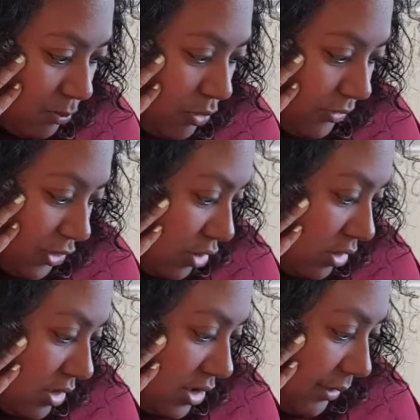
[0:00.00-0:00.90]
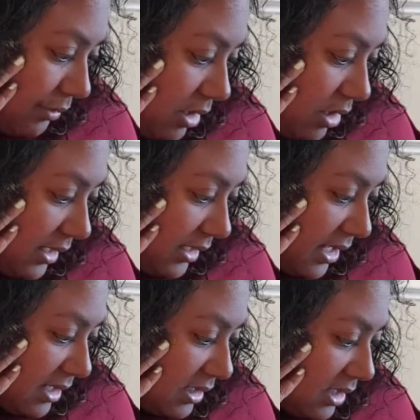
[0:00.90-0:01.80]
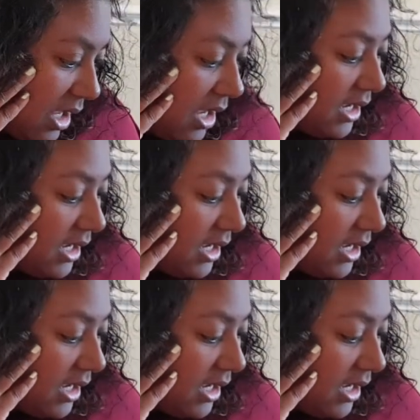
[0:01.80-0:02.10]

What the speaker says: It's more of a chocolate donut, I guess.